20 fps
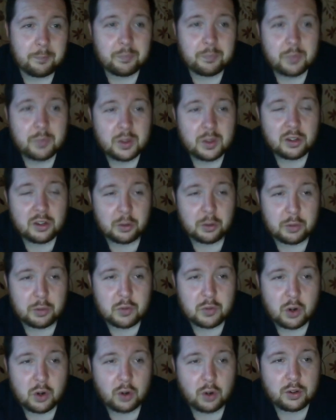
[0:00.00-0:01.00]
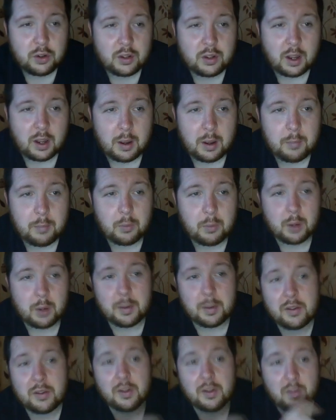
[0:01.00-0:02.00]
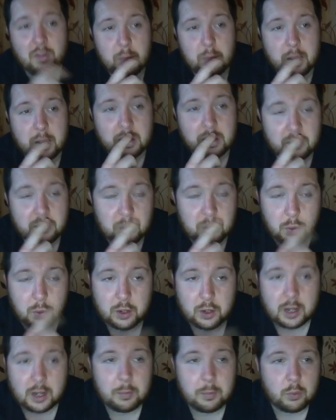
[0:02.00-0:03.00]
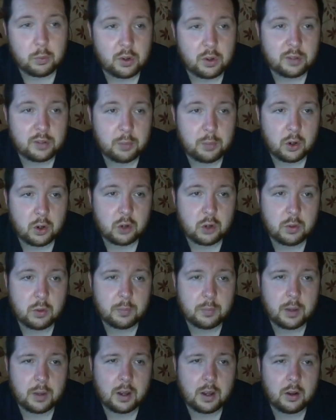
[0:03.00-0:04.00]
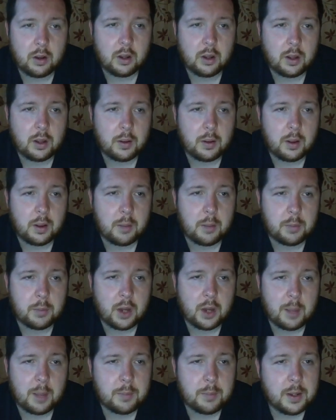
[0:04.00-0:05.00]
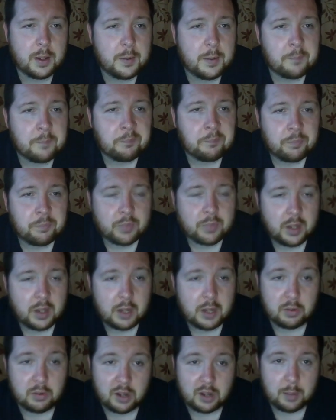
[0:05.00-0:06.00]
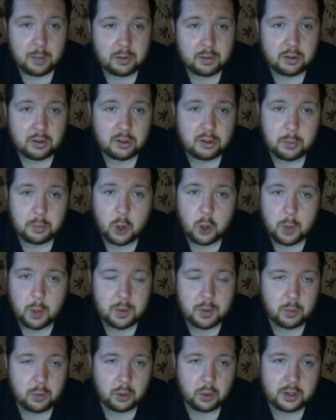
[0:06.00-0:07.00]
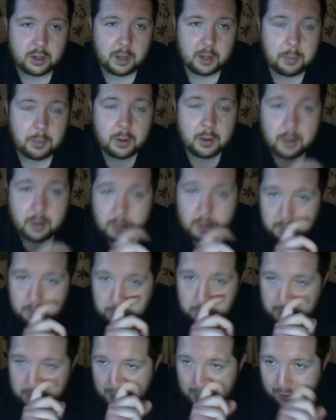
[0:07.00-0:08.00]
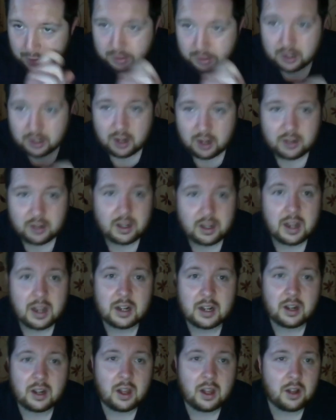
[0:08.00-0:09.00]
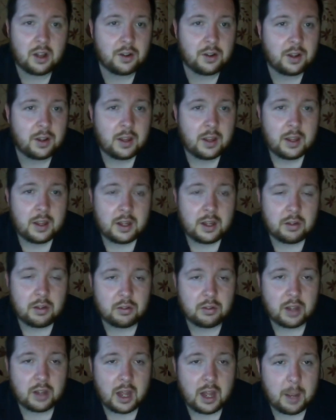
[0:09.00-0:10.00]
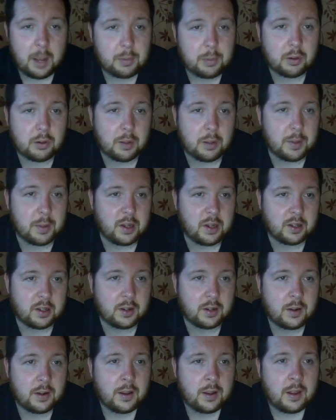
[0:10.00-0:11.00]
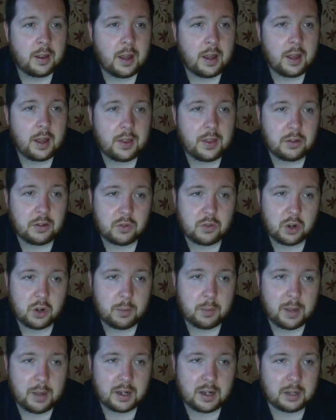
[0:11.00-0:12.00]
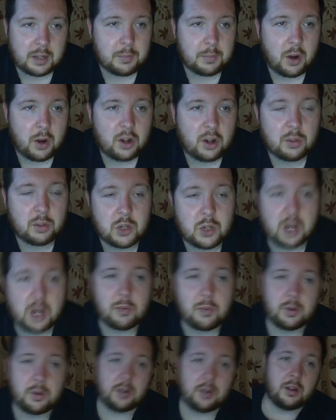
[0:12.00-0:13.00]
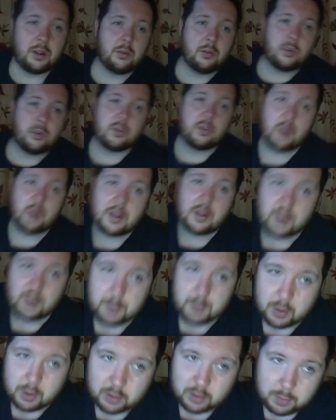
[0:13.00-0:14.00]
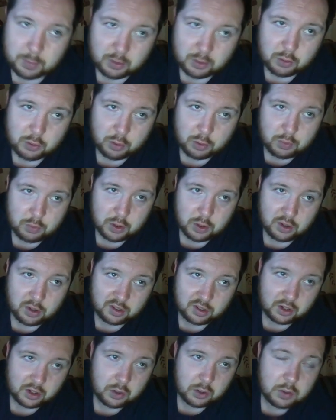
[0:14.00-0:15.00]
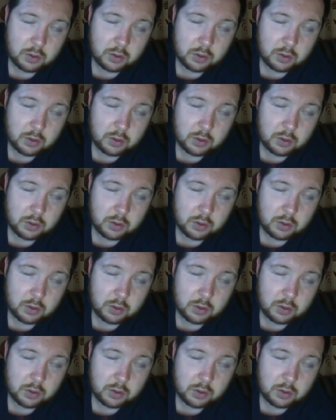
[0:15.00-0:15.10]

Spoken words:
So you've got one of my favourite players from the World Cup was Bongo Mbonambi. He was absolutely superb in the World Cup. Carried hard, tackled hard. He was absolutely amazing. And then you've got Malcolm Marx, which everybody was raving about 2 or 3 years ago.